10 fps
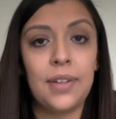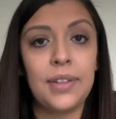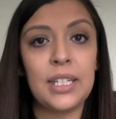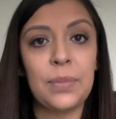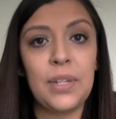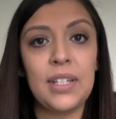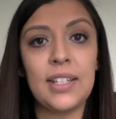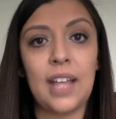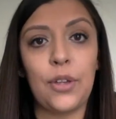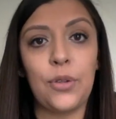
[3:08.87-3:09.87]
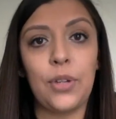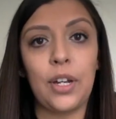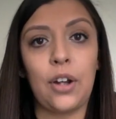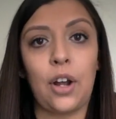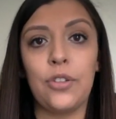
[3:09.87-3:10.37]
This means that you
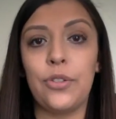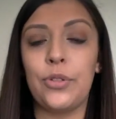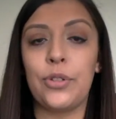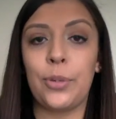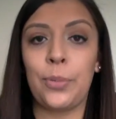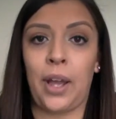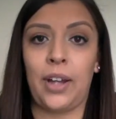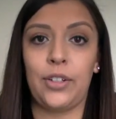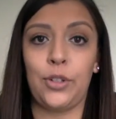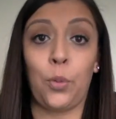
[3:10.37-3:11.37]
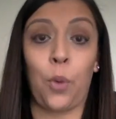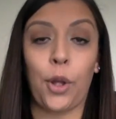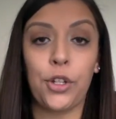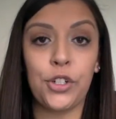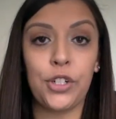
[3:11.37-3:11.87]
cannot use your bed to
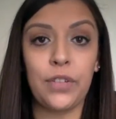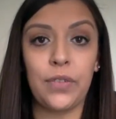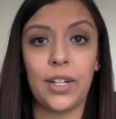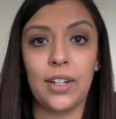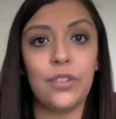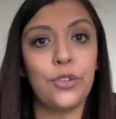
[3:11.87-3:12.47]
watch TV,